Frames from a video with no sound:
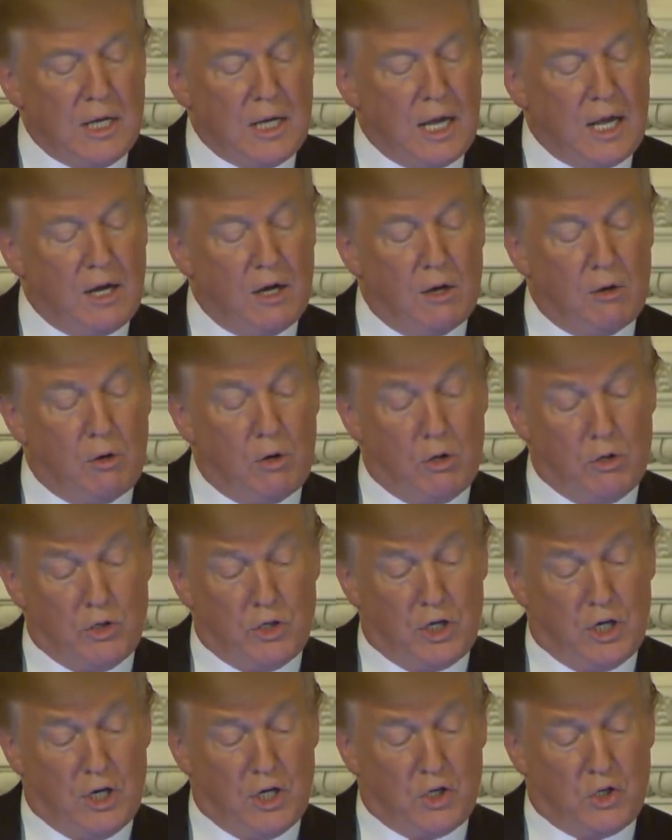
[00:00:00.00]
In our own
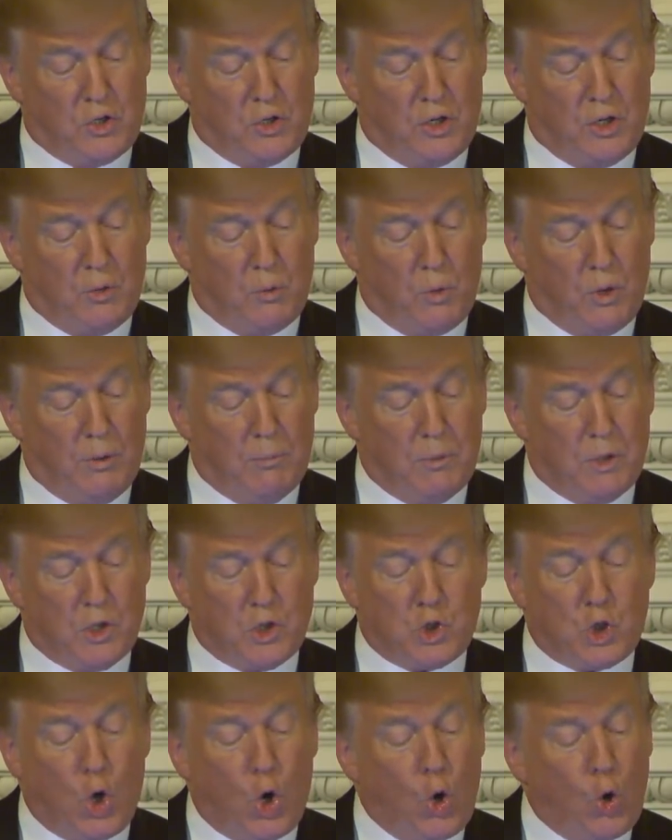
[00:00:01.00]
country, we
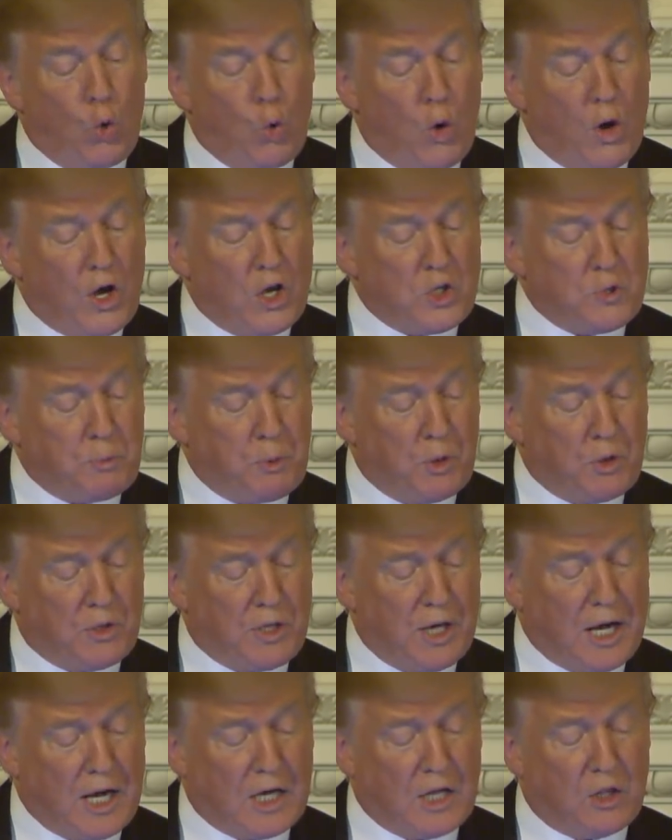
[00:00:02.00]
must always
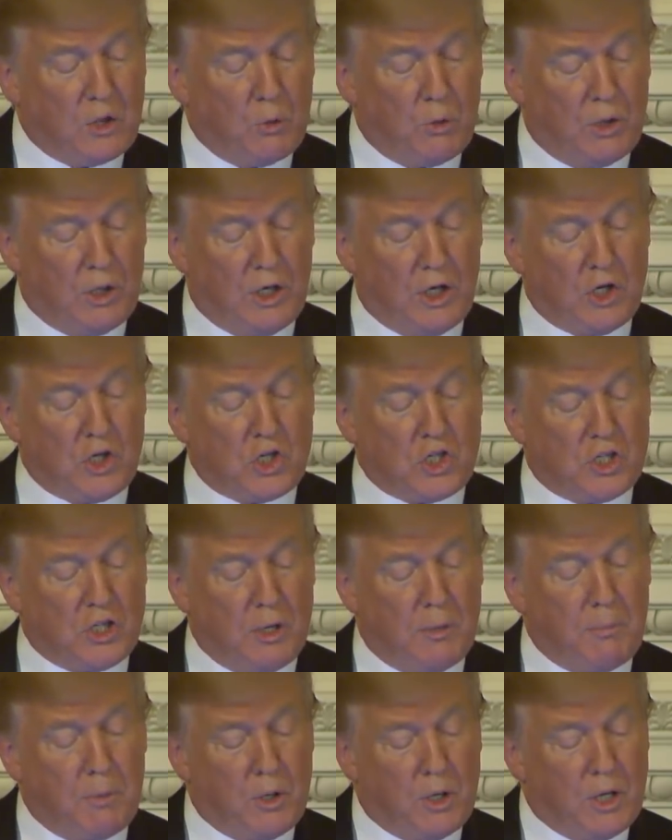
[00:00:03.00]
protect the religious
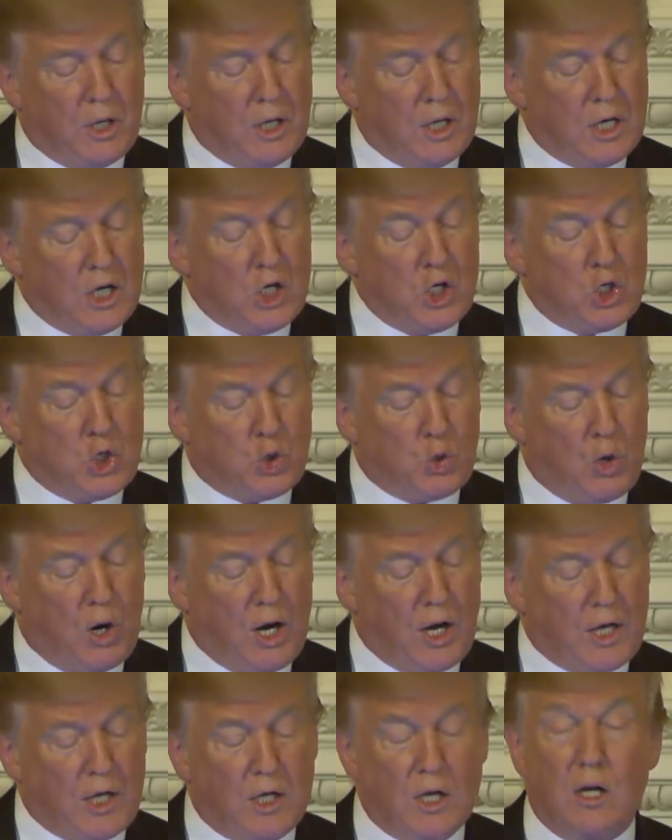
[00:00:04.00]
liberty
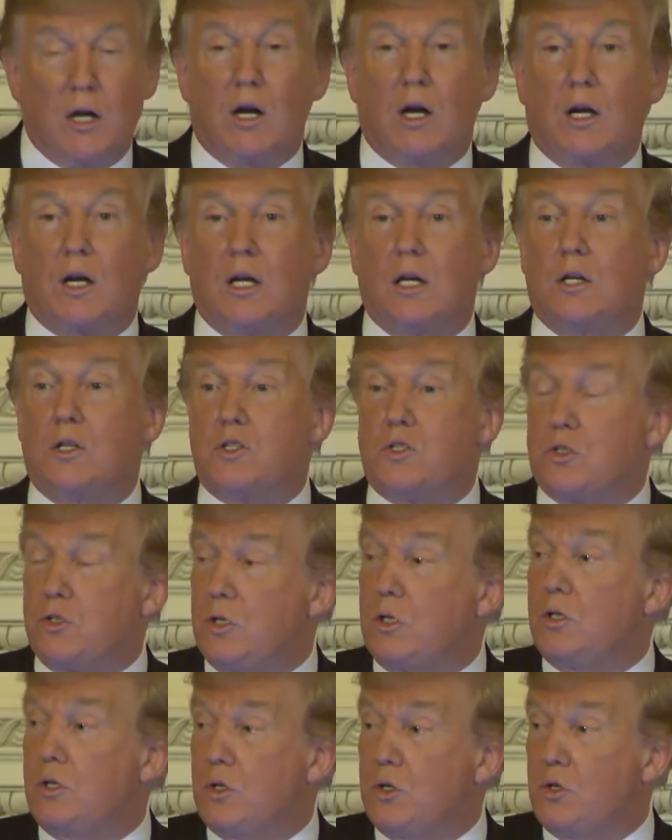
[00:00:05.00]
enshrined in our
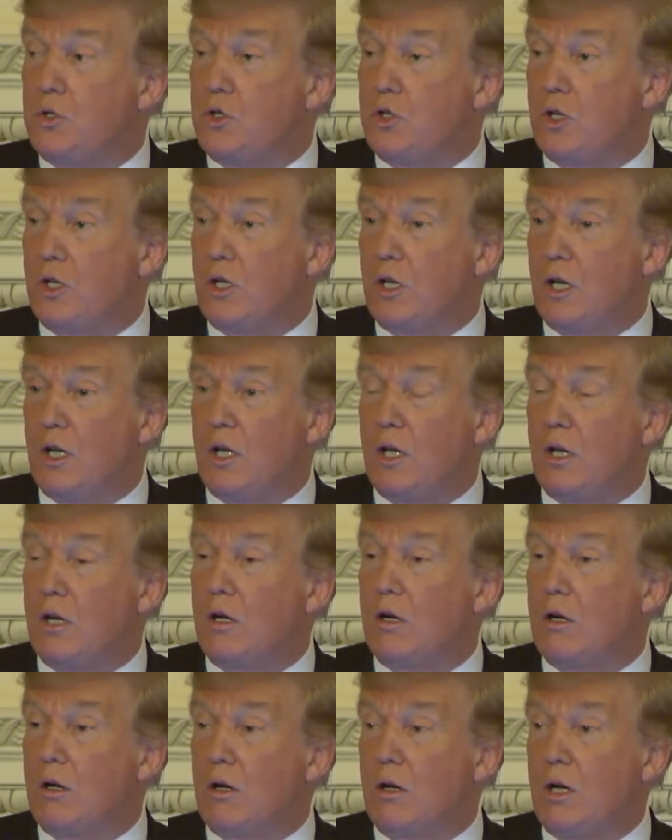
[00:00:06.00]
Constitution and in
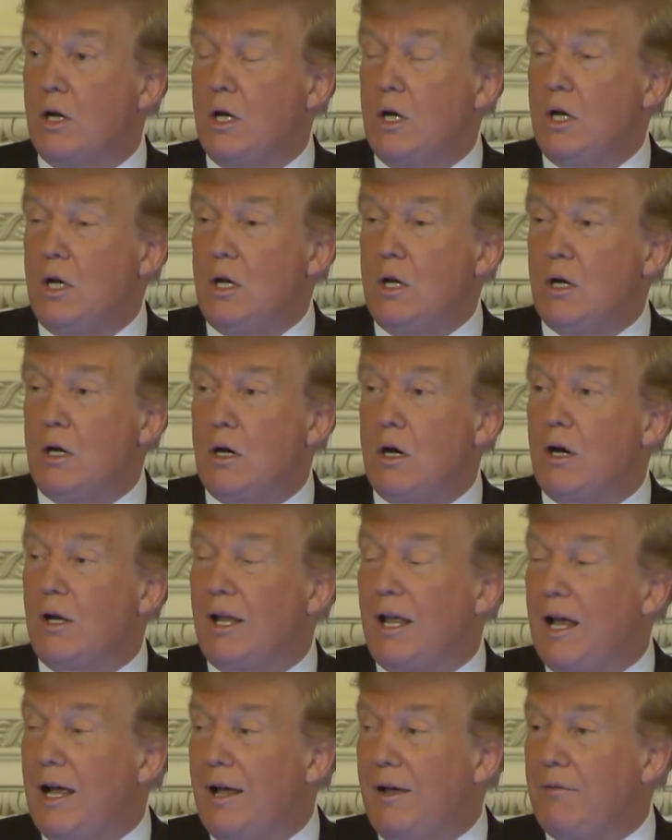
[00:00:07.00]
our
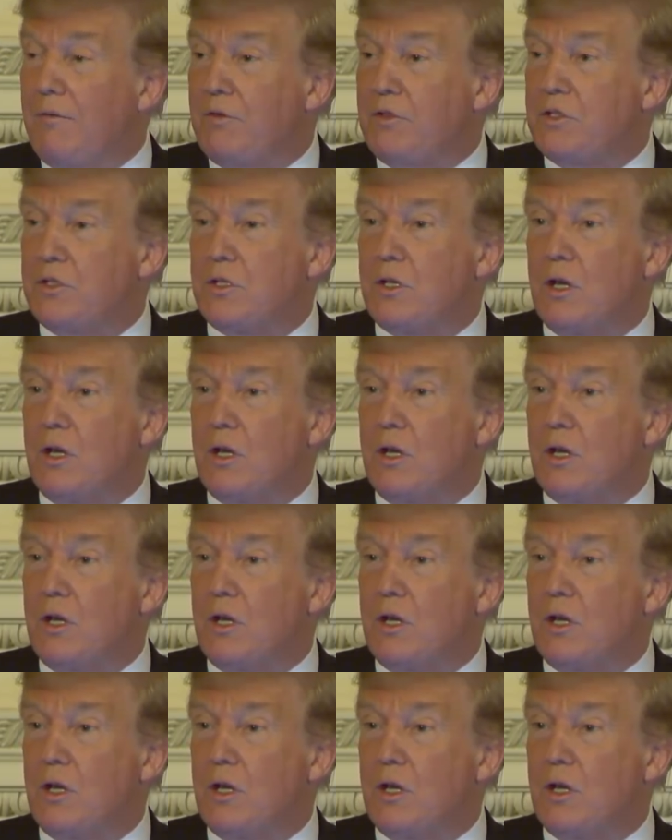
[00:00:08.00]
lives.